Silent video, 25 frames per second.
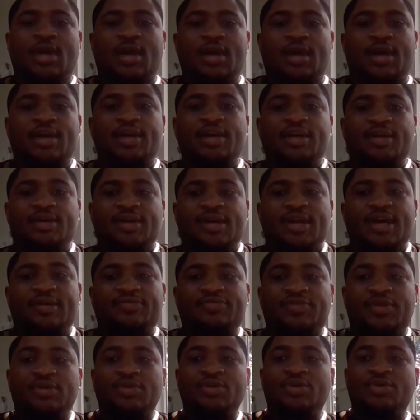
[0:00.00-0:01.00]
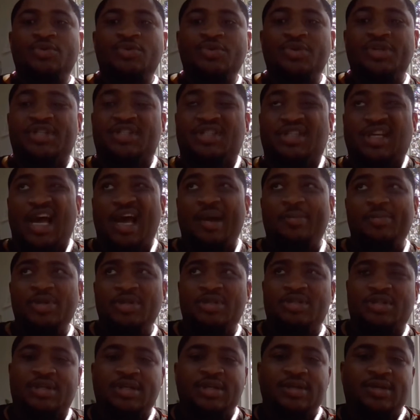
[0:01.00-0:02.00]
Hey, good afternoon. It's
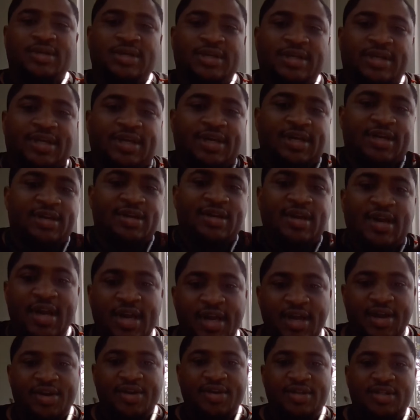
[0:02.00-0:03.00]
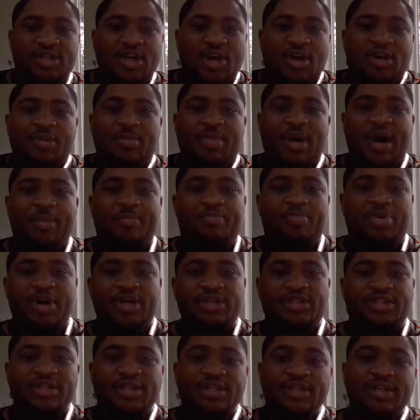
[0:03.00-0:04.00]
Simon Steele again, here to talk about
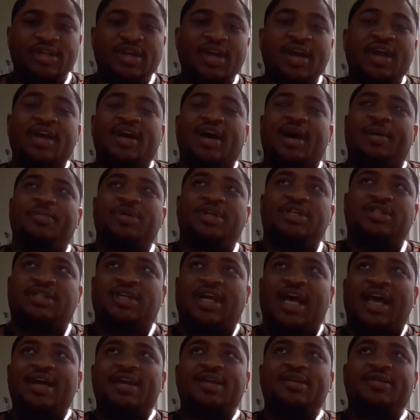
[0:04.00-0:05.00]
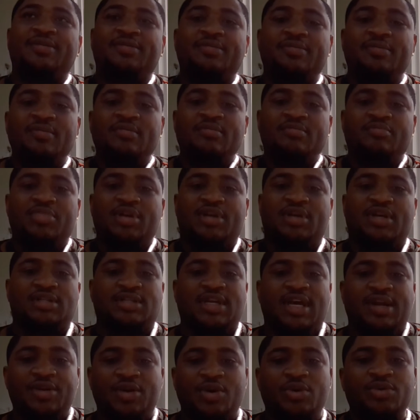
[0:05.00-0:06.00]
budgeting. I'm excited because
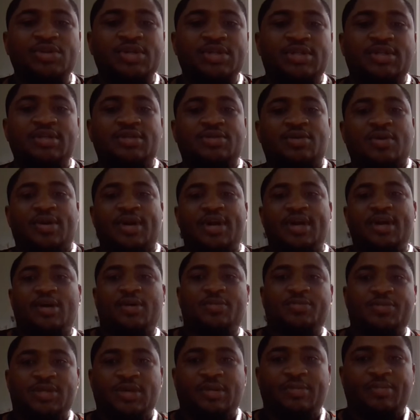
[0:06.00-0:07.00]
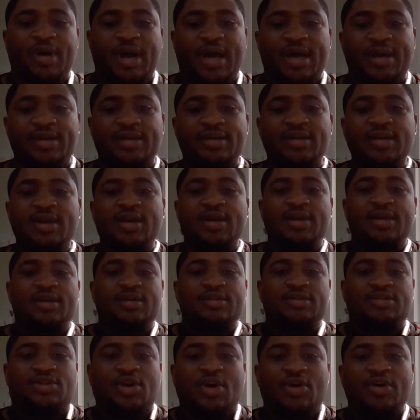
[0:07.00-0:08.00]
I know this is going to help somebody.
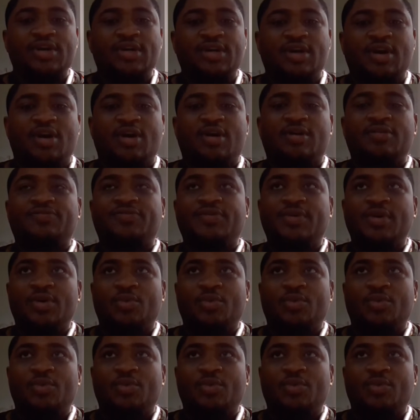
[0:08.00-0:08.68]
Starting off,